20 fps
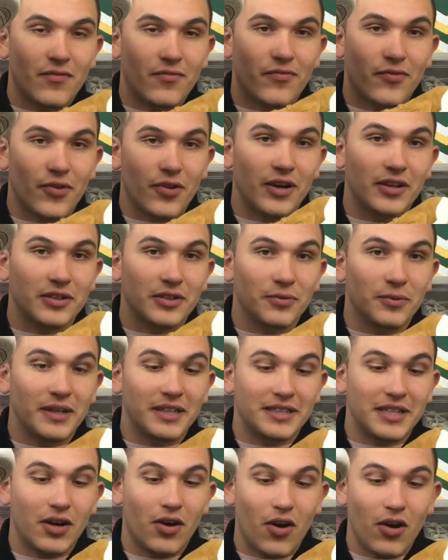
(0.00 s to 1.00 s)
for under
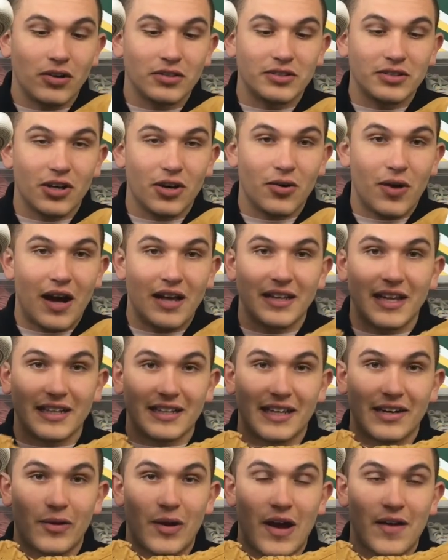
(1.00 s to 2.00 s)
retail also. I like that
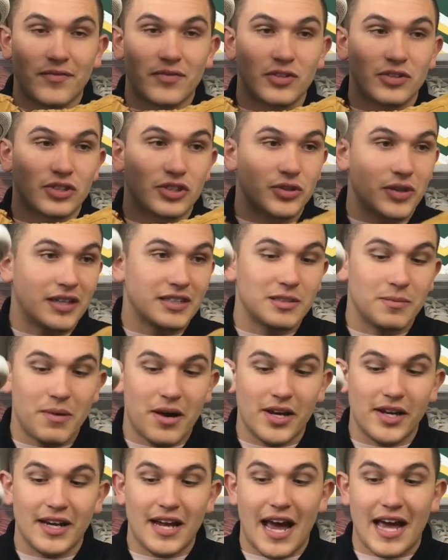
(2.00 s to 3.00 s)
I don't have to stress about it.